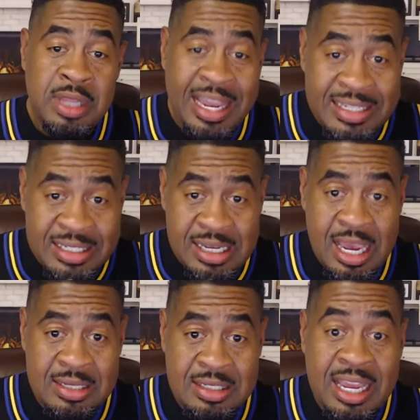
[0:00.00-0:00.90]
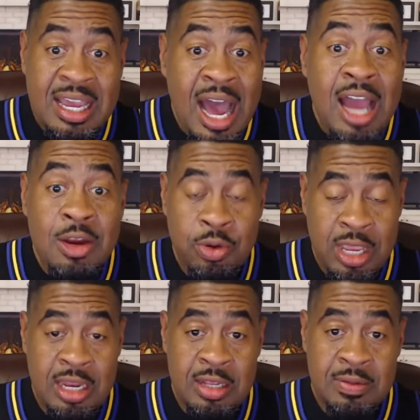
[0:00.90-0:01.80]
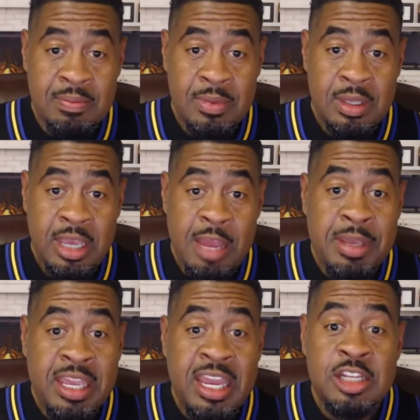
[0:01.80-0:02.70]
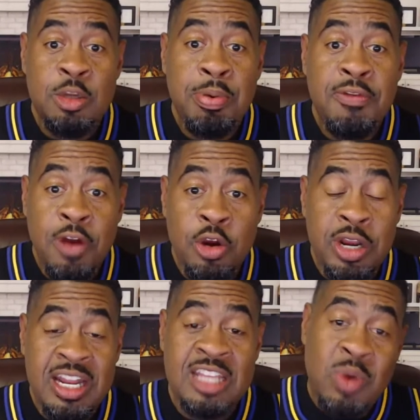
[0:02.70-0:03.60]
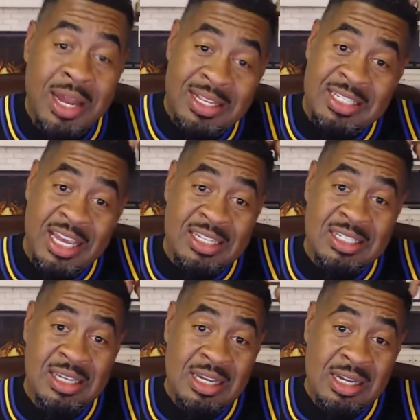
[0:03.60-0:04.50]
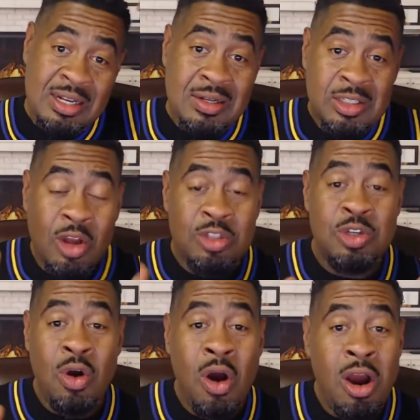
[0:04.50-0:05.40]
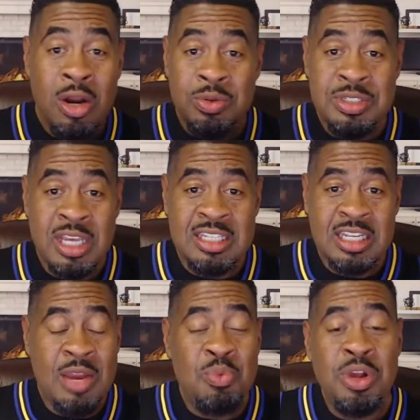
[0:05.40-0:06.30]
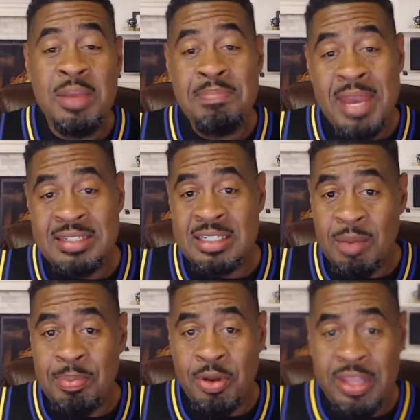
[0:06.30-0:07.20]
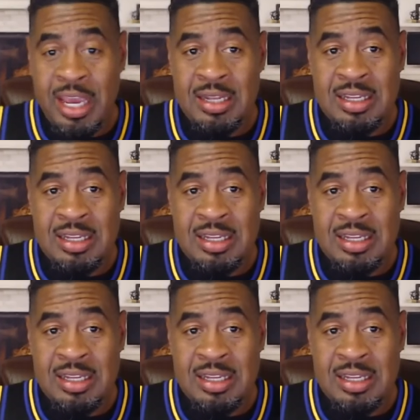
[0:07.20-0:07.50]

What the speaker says: like sex that God created and began to pervert it. That's why the saints taught so hard on sex, and they really messed up on that.